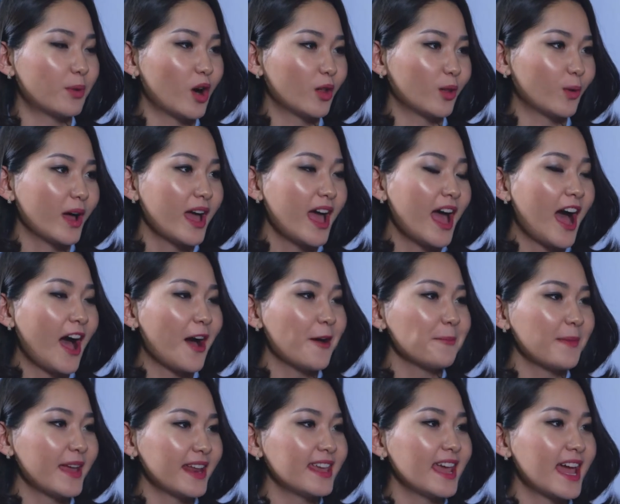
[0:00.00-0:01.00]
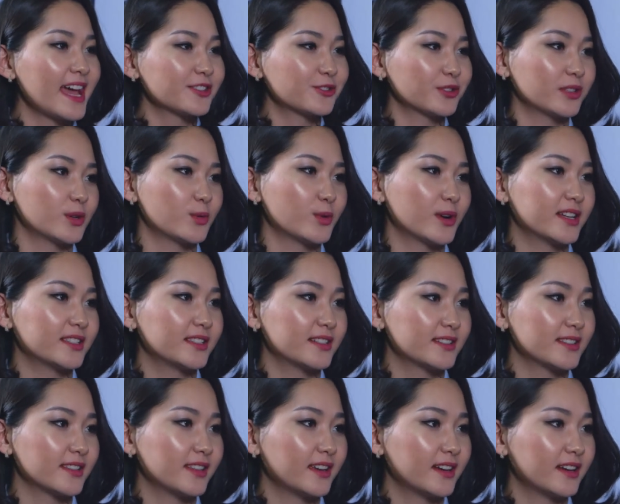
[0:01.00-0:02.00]
Polo. How many actually
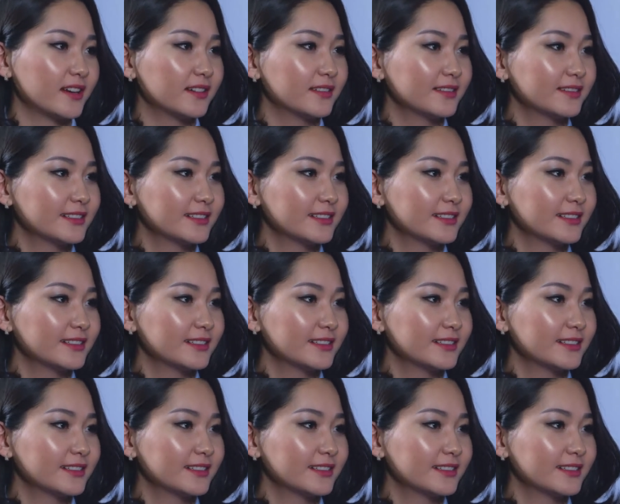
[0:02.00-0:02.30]
writers in there?